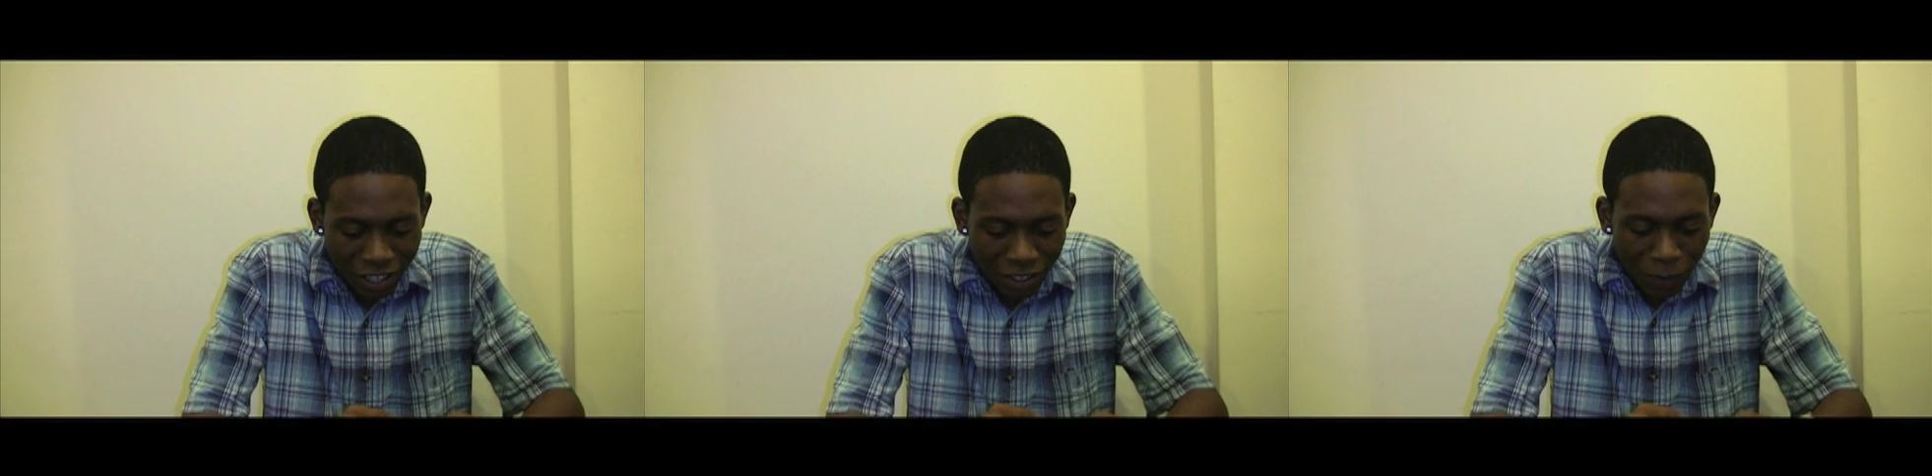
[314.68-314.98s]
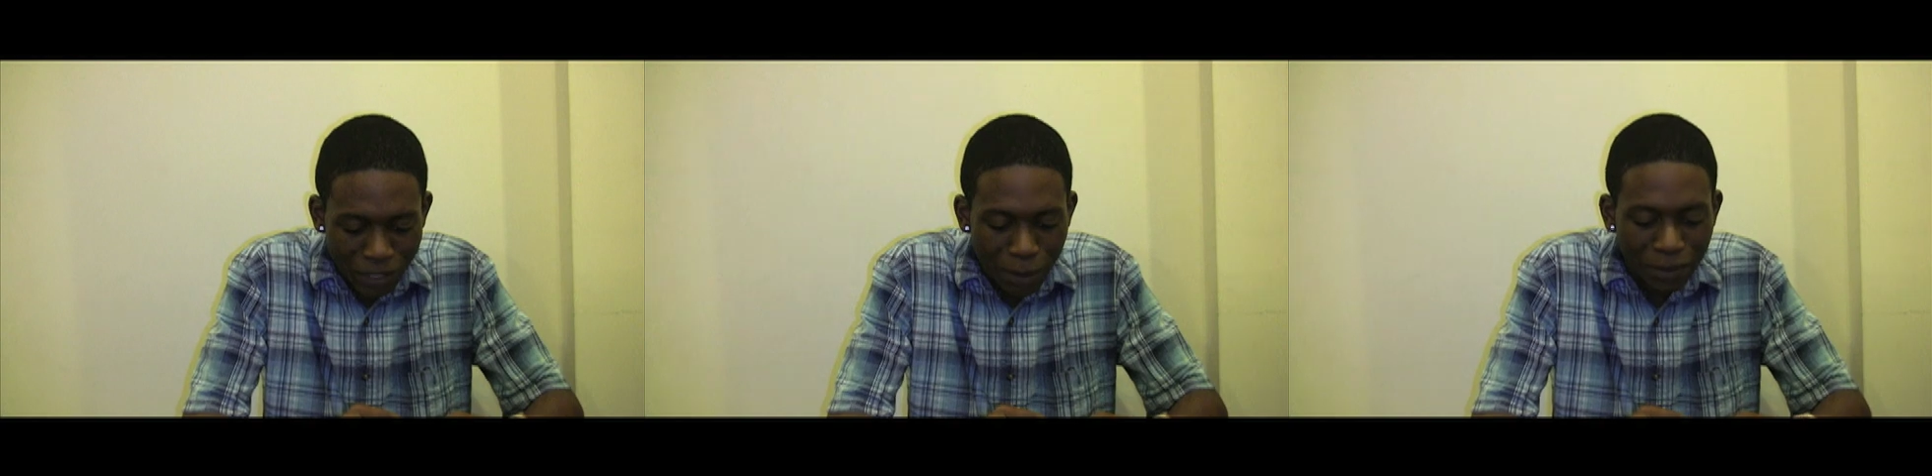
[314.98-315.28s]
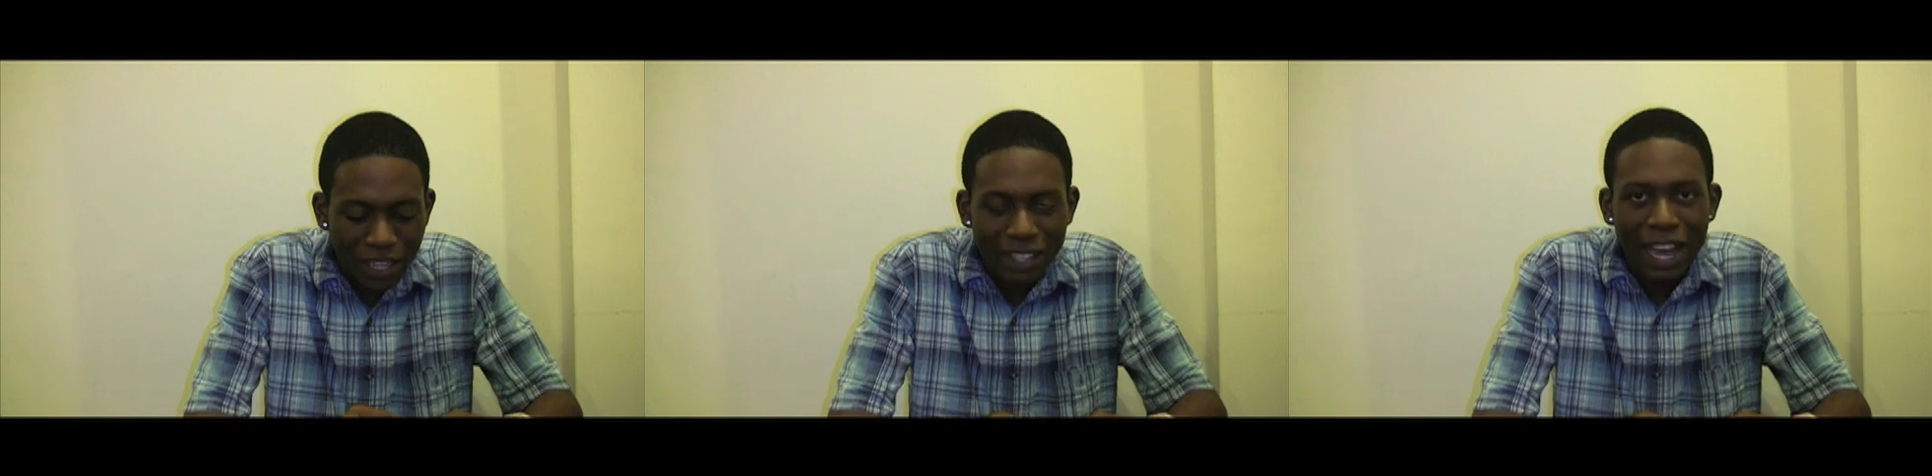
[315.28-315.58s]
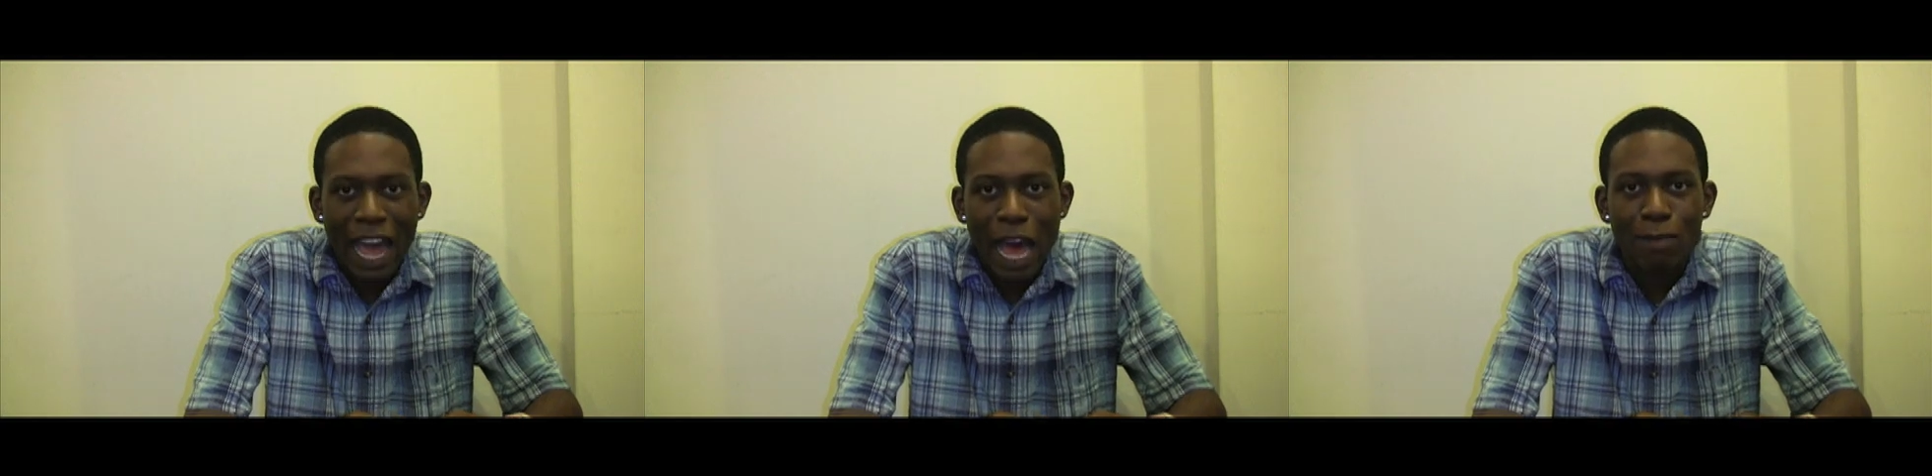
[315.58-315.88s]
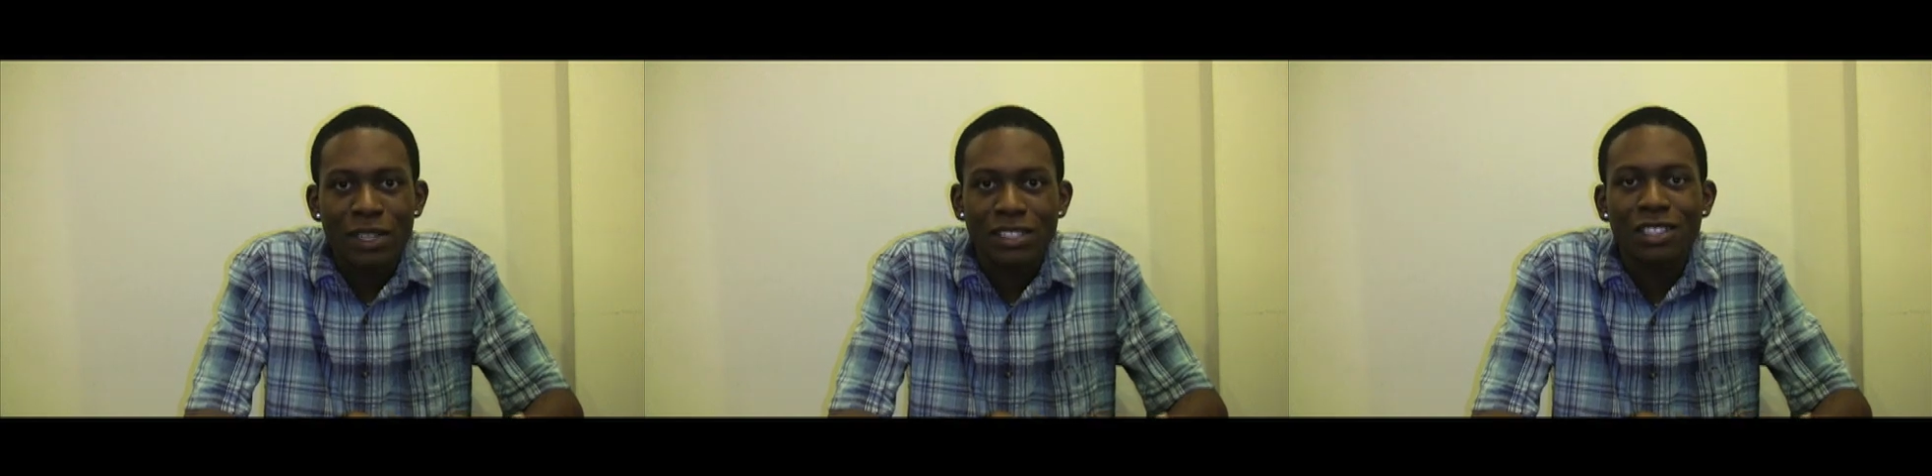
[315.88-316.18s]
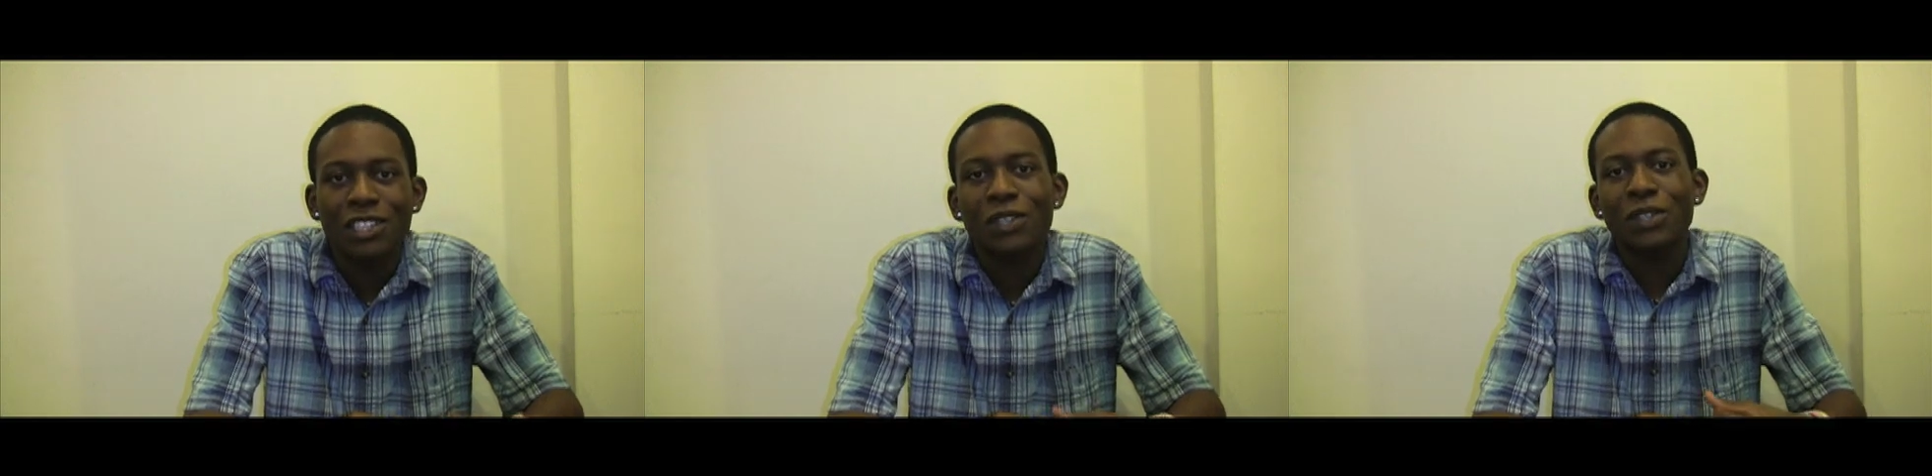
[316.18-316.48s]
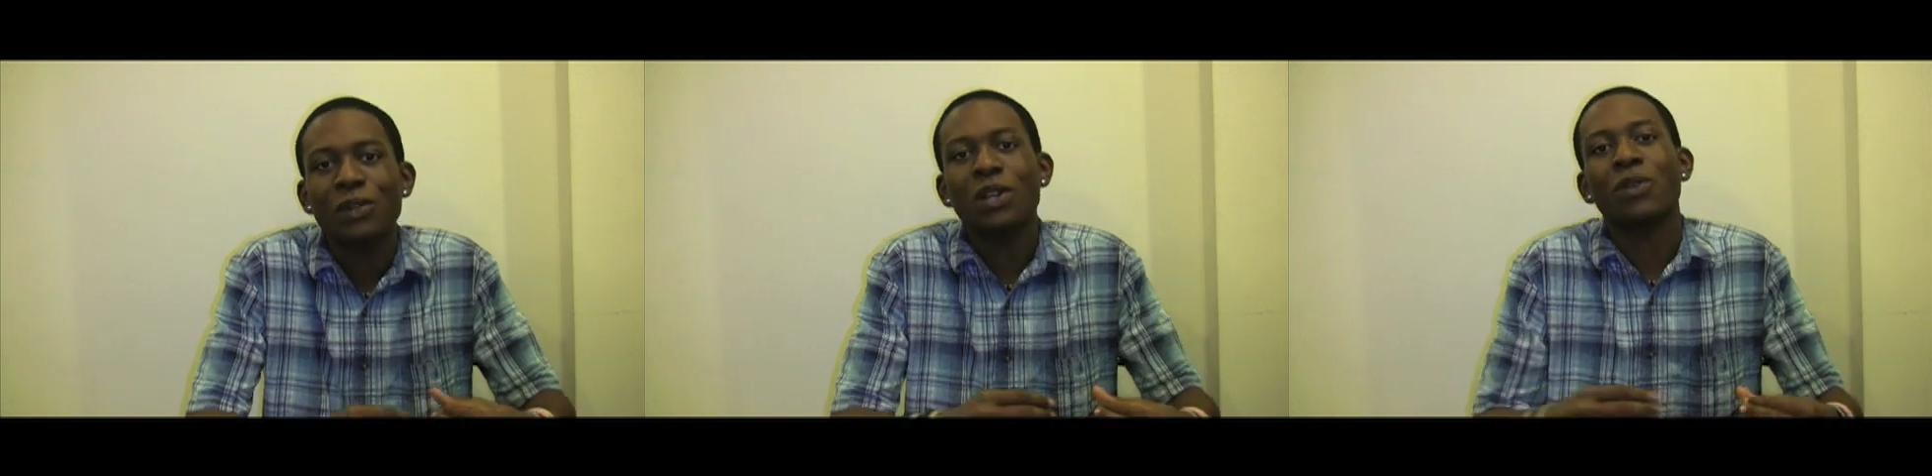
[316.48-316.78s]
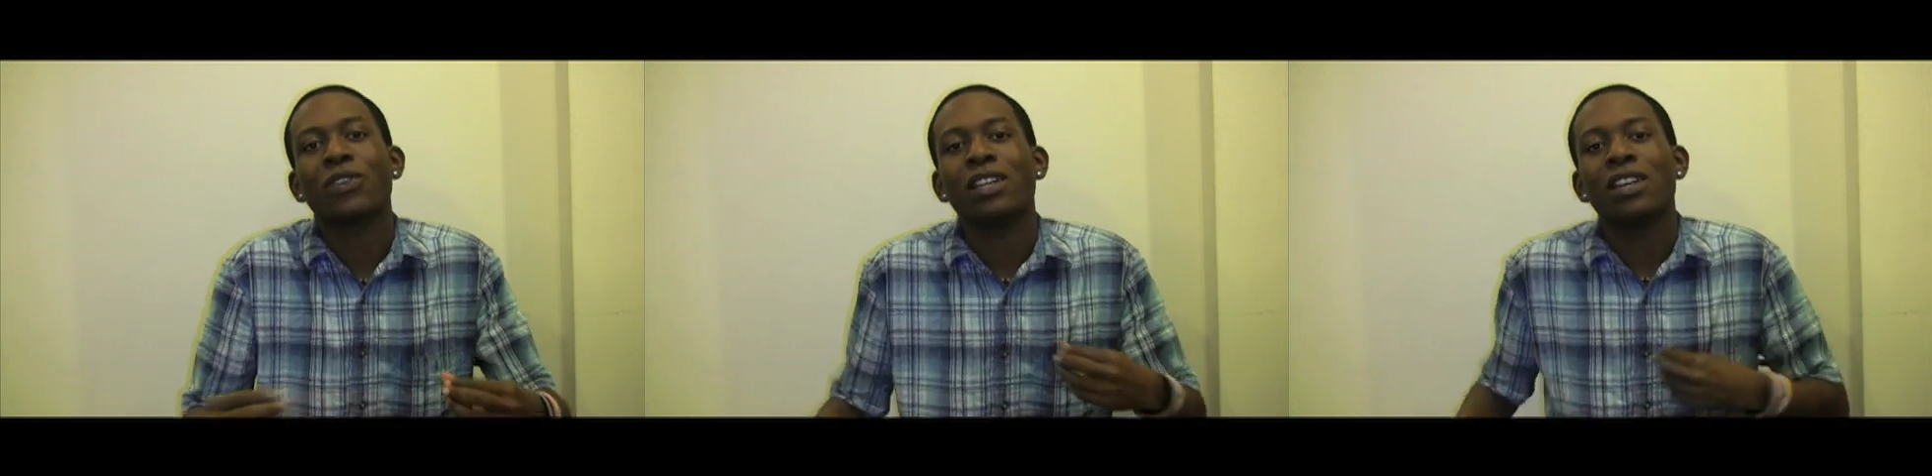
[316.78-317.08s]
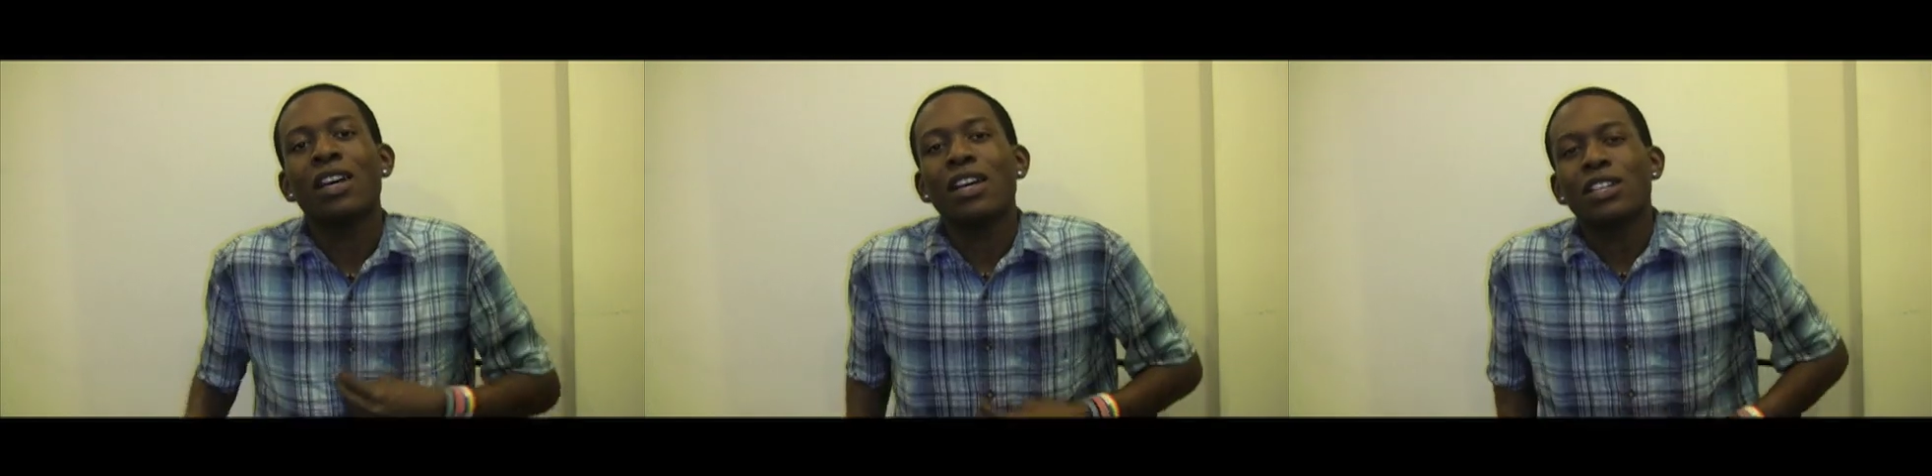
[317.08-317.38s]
you know, when something like that happens to you and you don't really